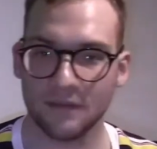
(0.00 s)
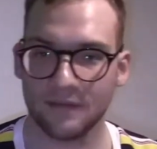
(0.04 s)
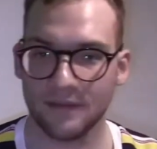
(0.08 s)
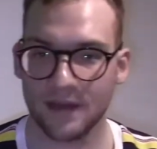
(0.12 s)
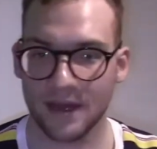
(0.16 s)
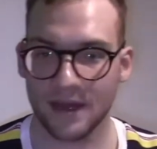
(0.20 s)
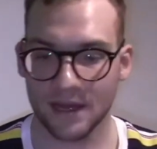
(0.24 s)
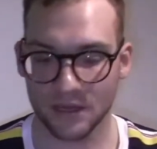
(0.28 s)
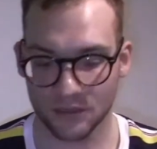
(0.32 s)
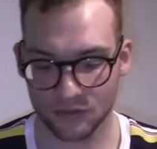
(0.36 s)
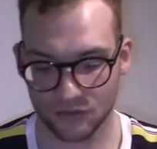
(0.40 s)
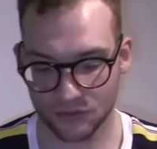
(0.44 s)
of
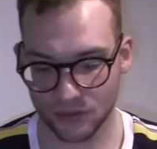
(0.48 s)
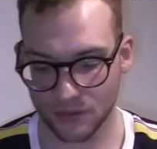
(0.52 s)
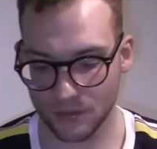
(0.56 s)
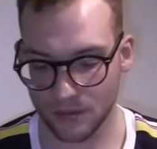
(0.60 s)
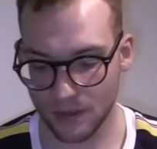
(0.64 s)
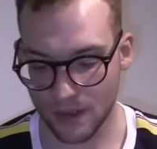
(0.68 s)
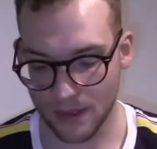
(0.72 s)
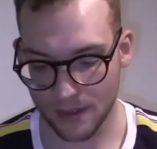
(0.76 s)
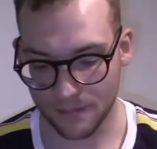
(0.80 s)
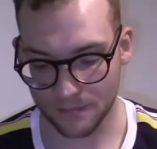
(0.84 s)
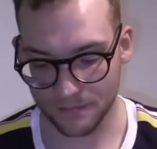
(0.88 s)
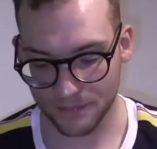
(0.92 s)
Andrew,
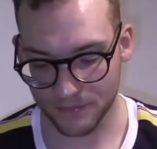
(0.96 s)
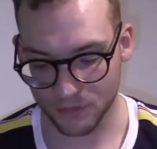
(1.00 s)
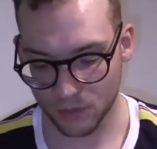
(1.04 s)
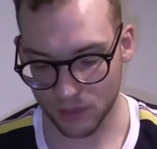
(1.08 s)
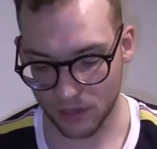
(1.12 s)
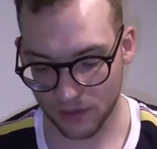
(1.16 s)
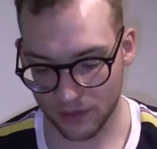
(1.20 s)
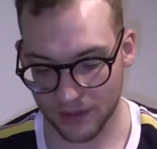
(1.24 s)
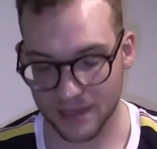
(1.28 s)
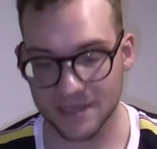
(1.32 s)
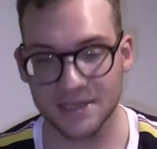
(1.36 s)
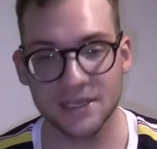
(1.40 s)
um,
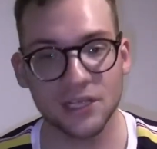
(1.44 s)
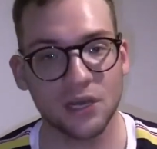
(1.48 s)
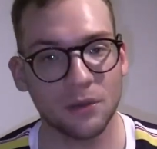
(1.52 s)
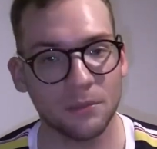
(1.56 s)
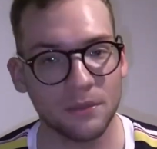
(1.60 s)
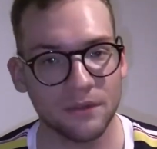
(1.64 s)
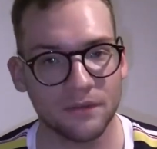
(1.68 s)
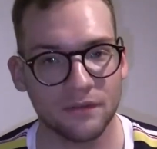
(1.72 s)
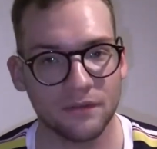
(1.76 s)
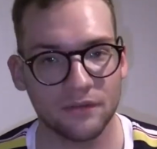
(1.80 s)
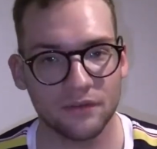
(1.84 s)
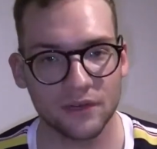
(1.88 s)
one of the things he
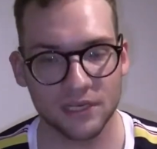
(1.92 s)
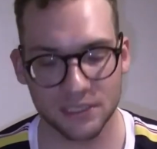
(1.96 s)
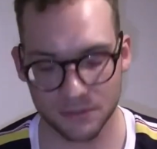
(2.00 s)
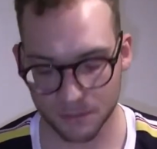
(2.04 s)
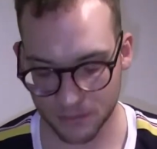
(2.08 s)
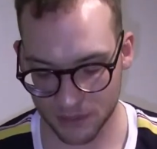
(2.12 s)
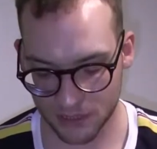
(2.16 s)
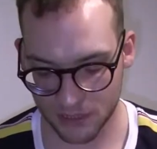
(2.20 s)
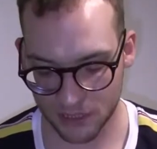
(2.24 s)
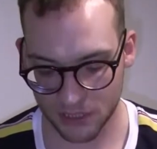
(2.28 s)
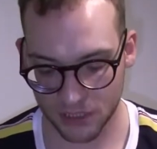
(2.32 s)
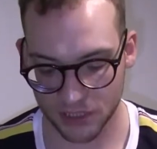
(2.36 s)
got me for
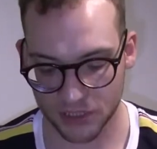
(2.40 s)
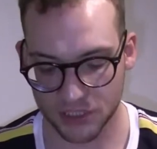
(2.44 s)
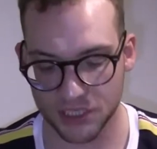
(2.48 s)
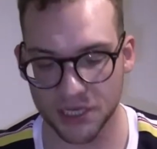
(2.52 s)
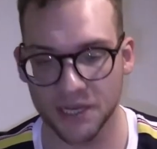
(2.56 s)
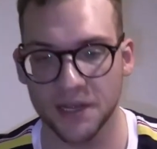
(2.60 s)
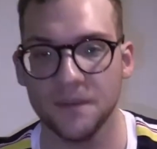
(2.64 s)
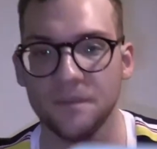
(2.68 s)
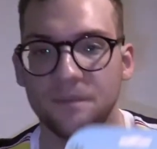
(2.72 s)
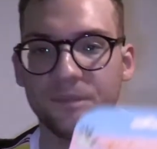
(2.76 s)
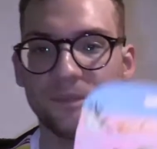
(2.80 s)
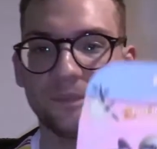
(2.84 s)
Christmas this
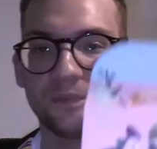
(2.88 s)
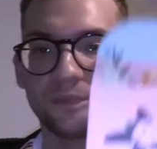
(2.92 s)
year